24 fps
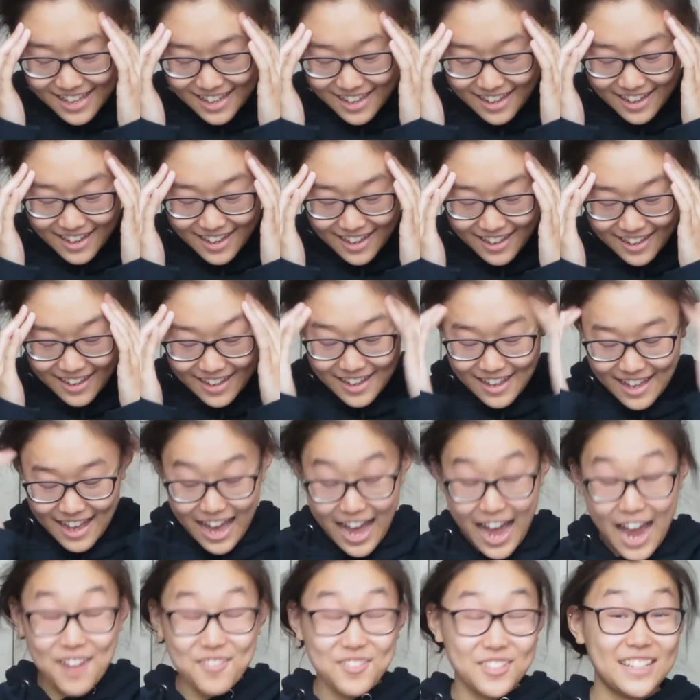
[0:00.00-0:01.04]
I
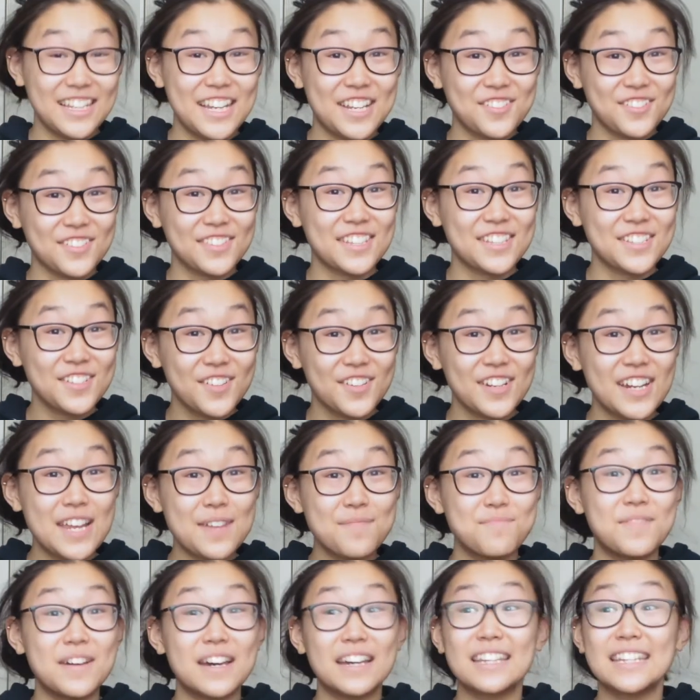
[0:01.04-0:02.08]
really enjoyed the story,
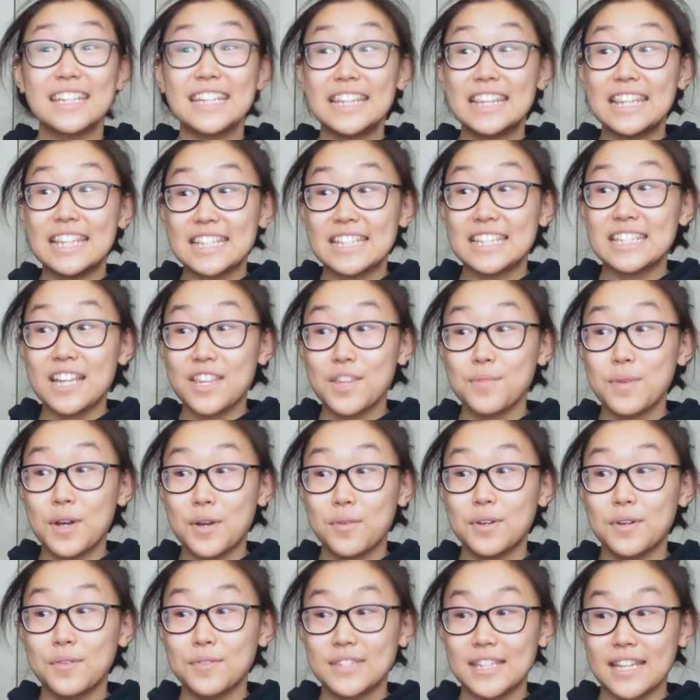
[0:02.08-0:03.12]
but this is another book
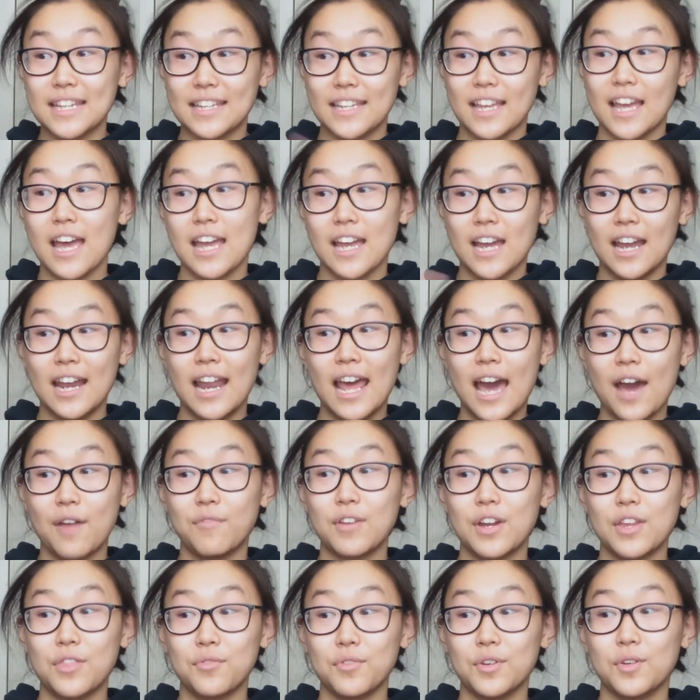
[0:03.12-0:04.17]
where it was like, I got
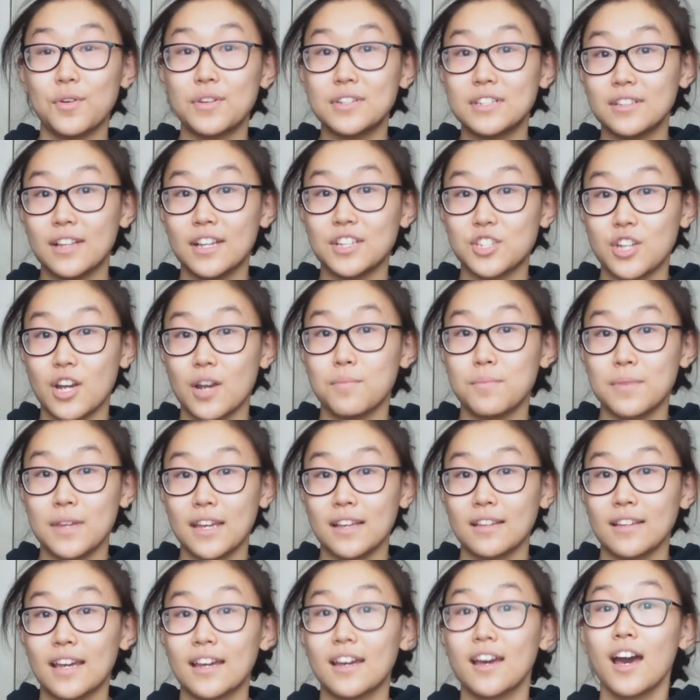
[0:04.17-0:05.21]
halfway through until I started
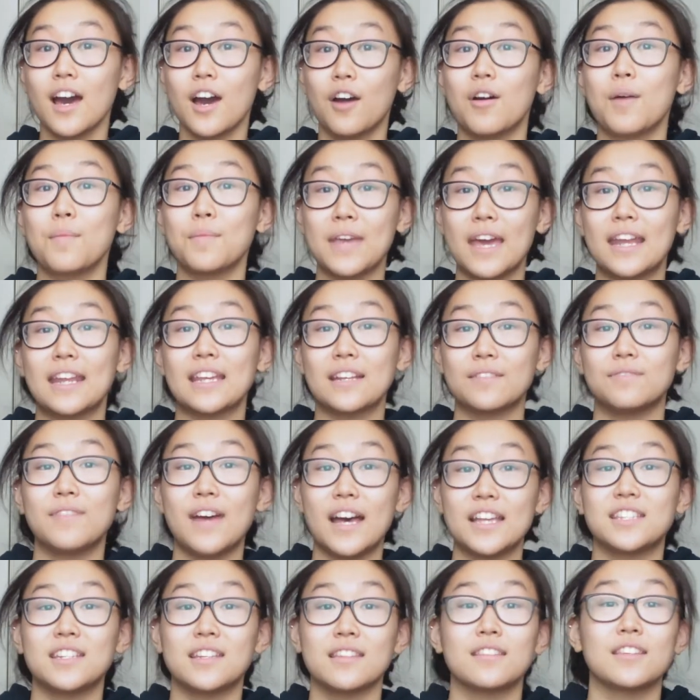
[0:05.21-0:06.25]
being like, oh, I'm getting
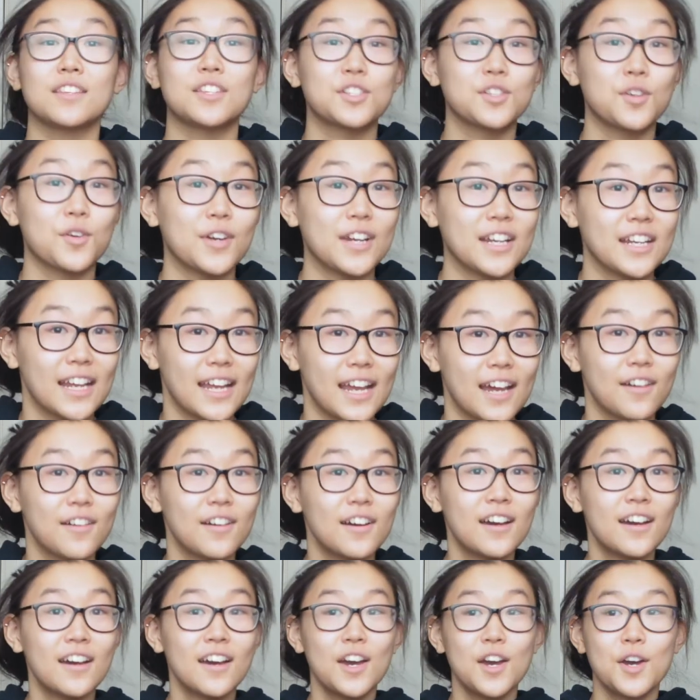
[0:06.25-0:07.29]
invested in the story now.
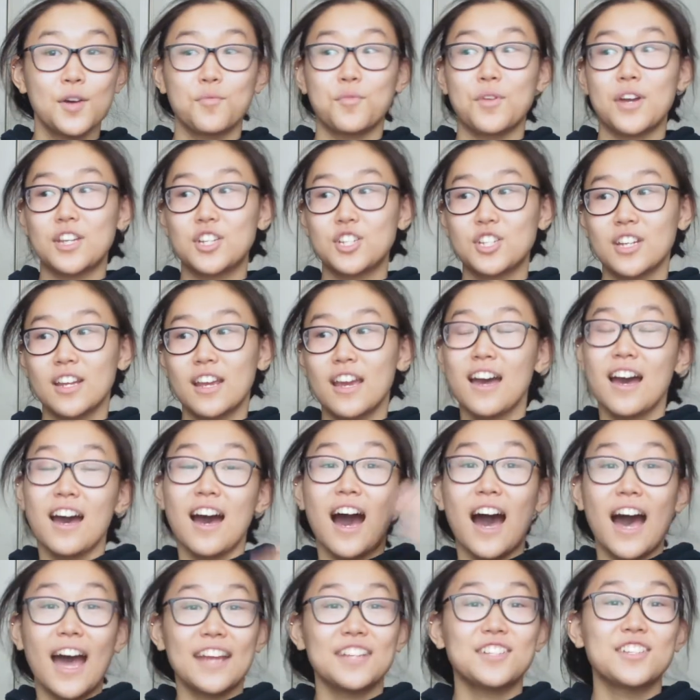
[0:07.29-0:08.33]
Which,
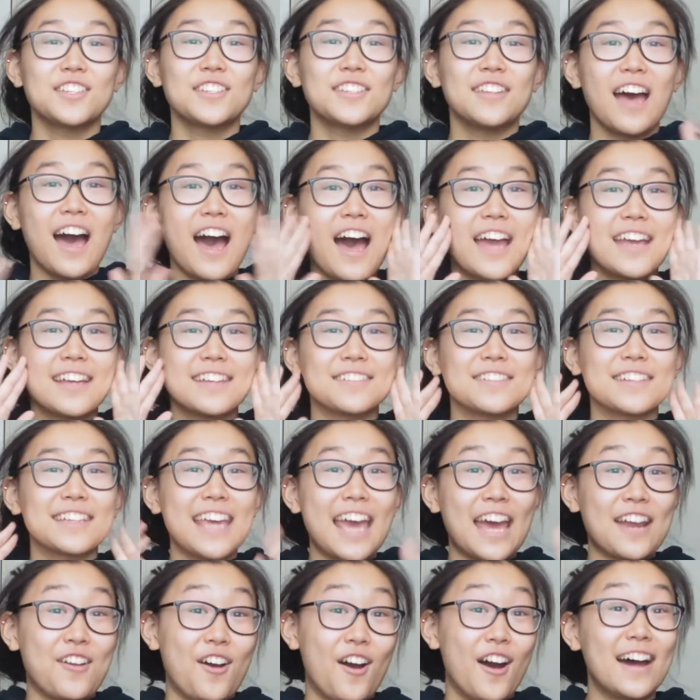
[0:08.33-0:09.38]
I
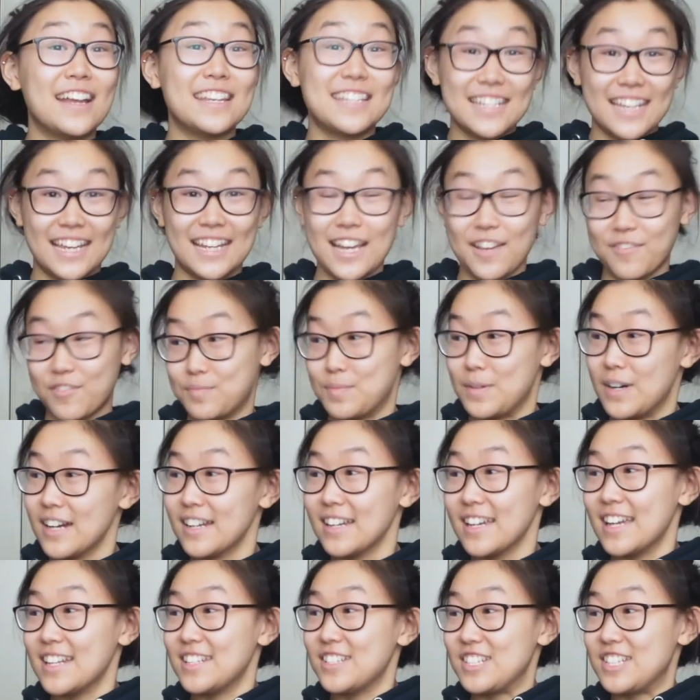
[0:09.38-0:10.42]
cannot DNF a book.
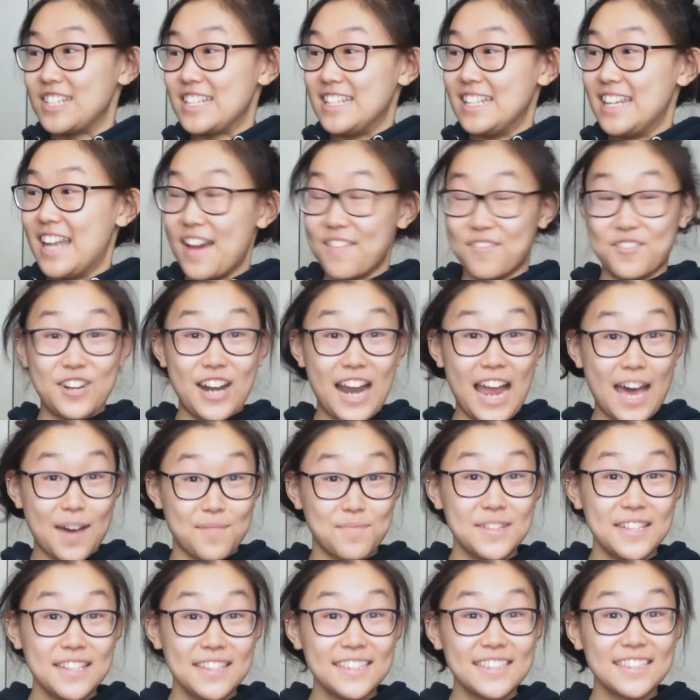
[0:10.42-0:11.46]
It just never
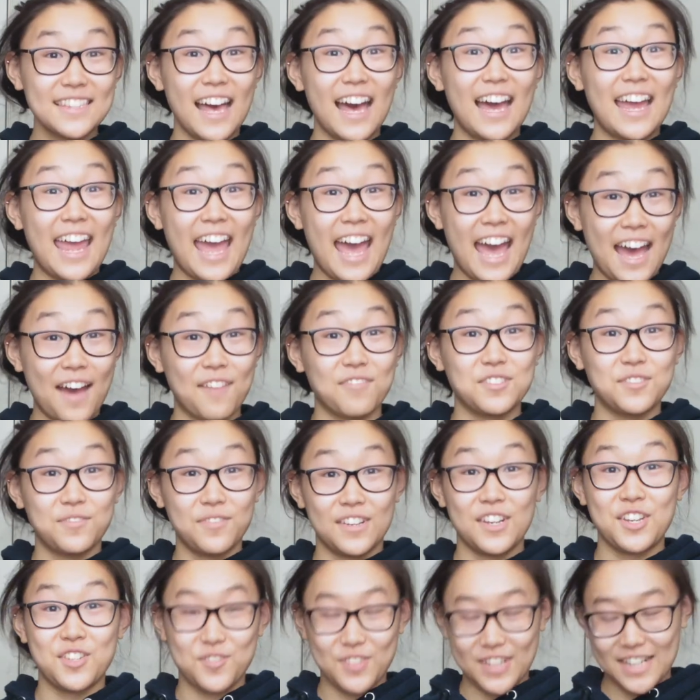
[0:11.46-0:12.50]
happens. I have to
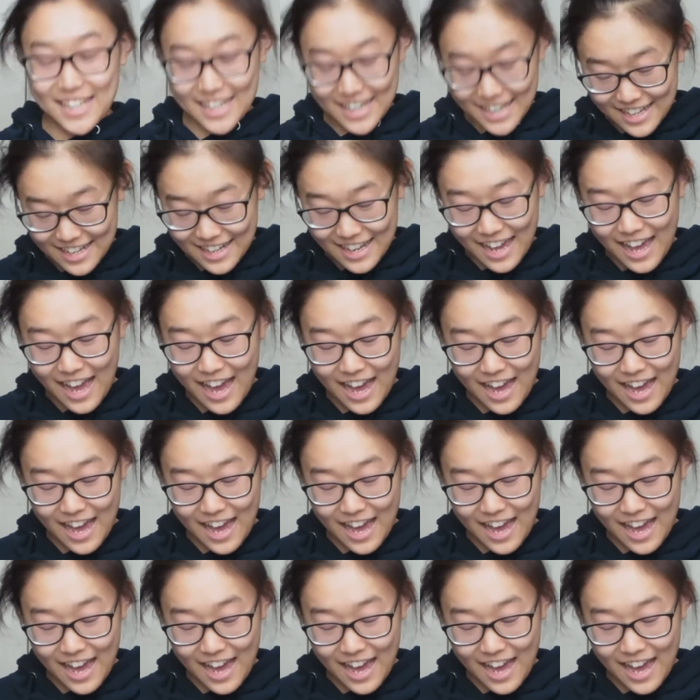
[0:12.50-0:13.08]
finish reading it.